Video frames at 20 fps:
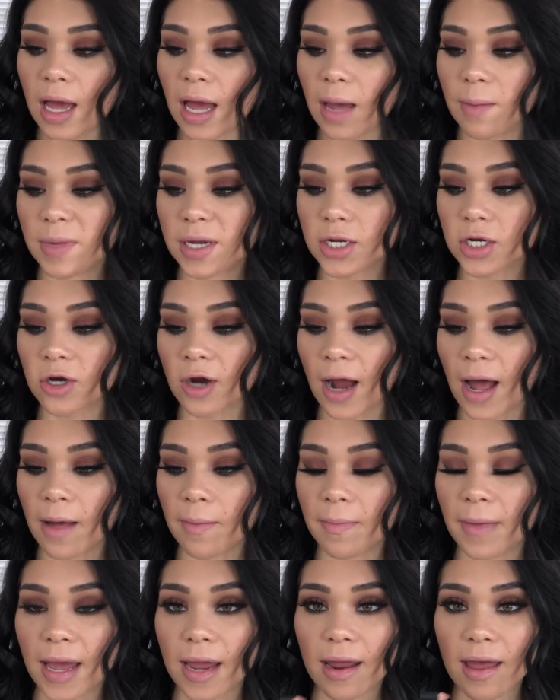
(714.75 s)
I'm gonna
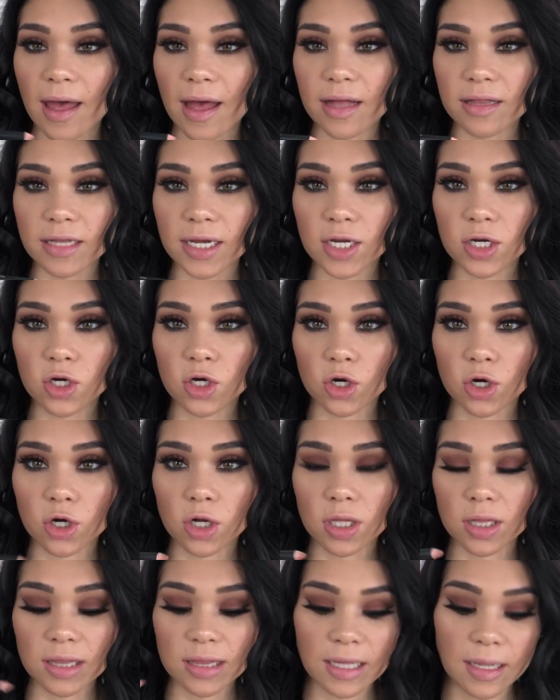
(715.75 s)
grab my LA
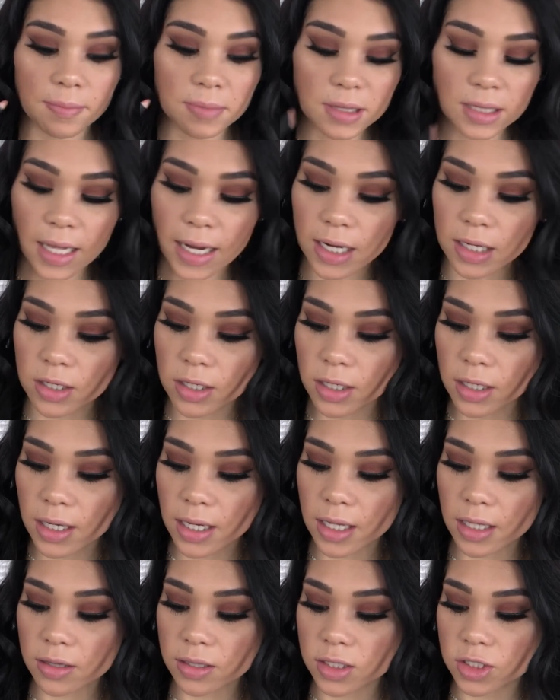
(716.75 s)
Girl lip liner
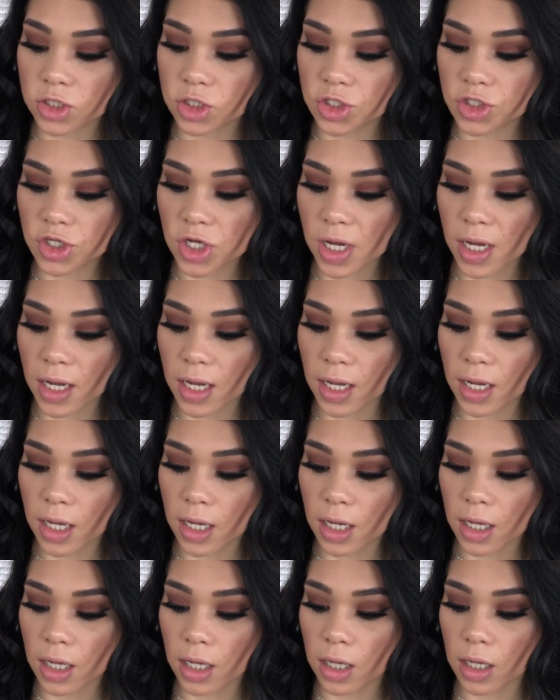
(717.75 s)
in the
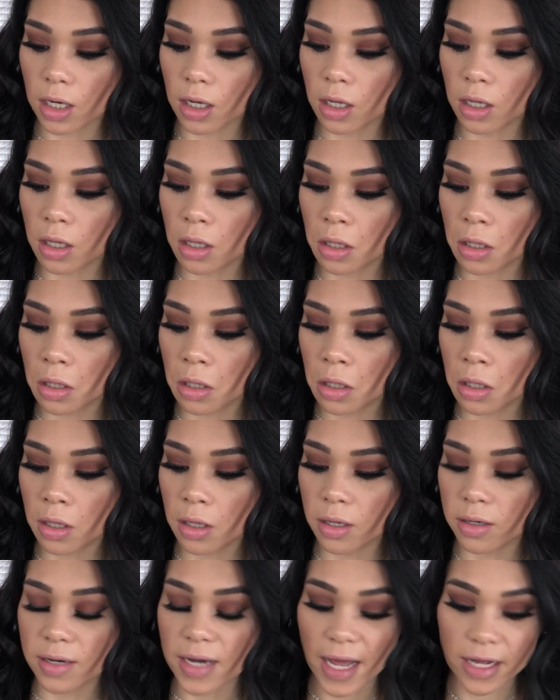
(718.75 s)
shade
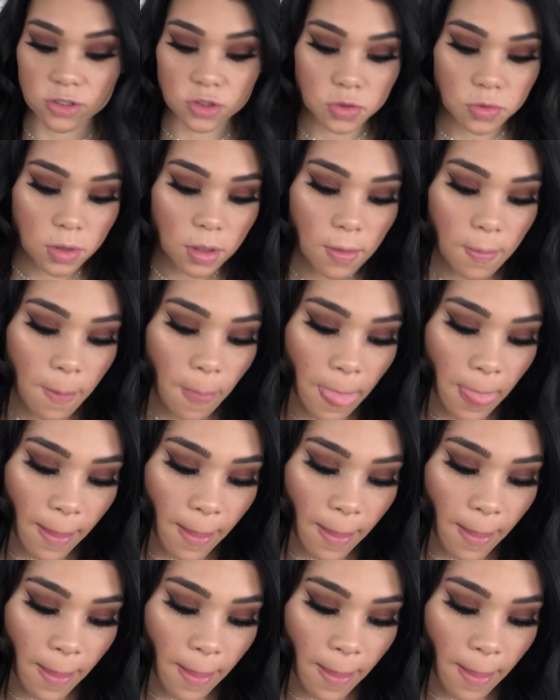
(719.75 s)
Natural